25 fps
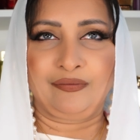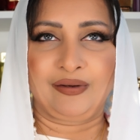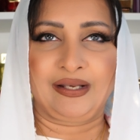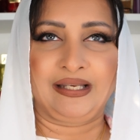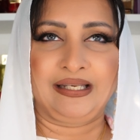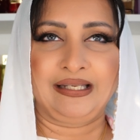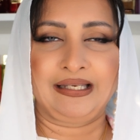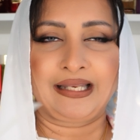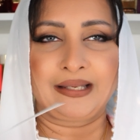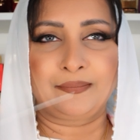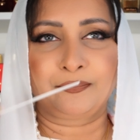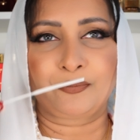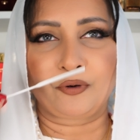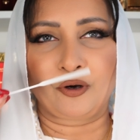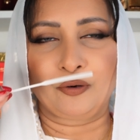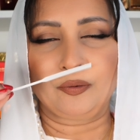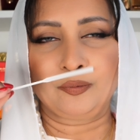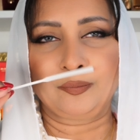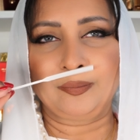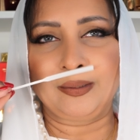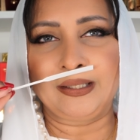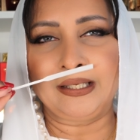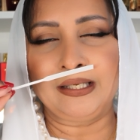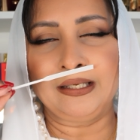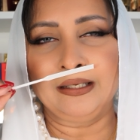really, like
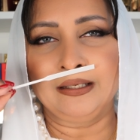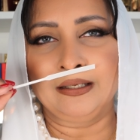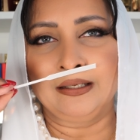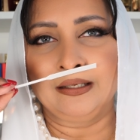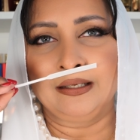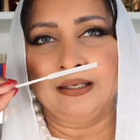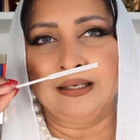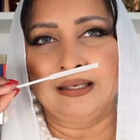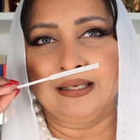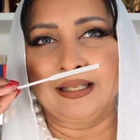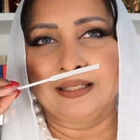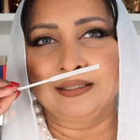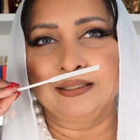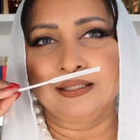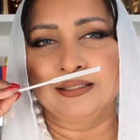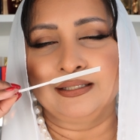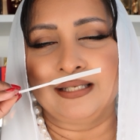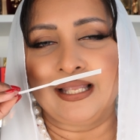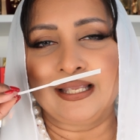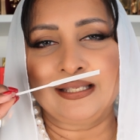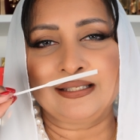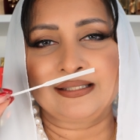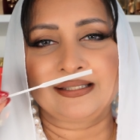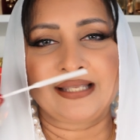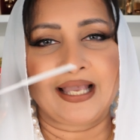probably like the
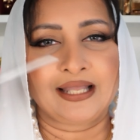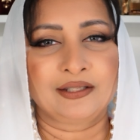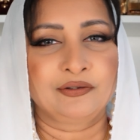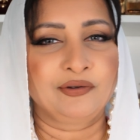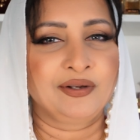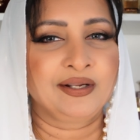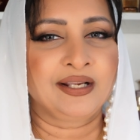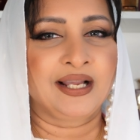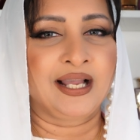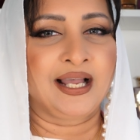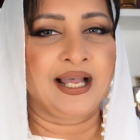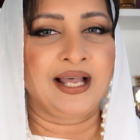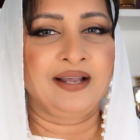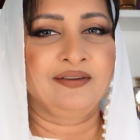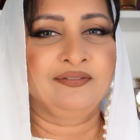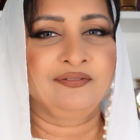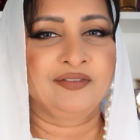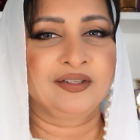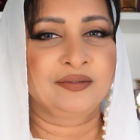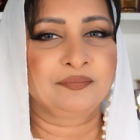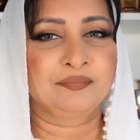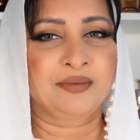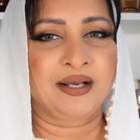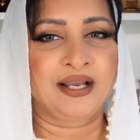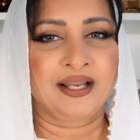next gathering I have
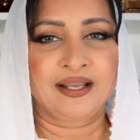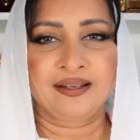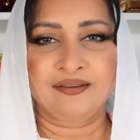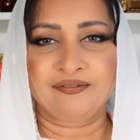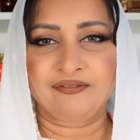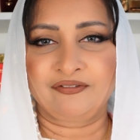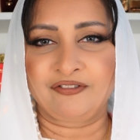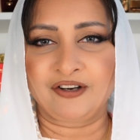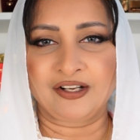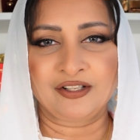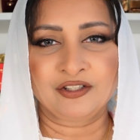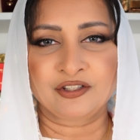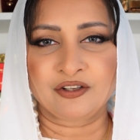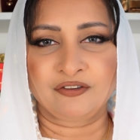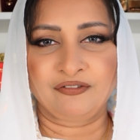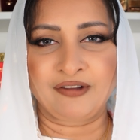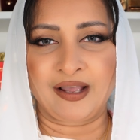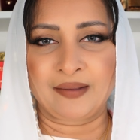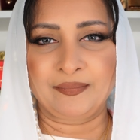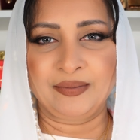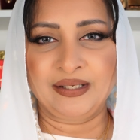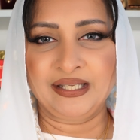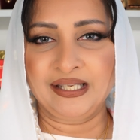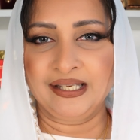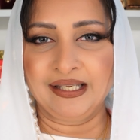with my friends or
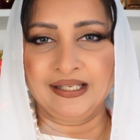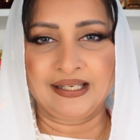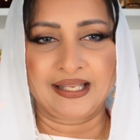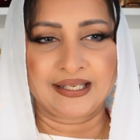family,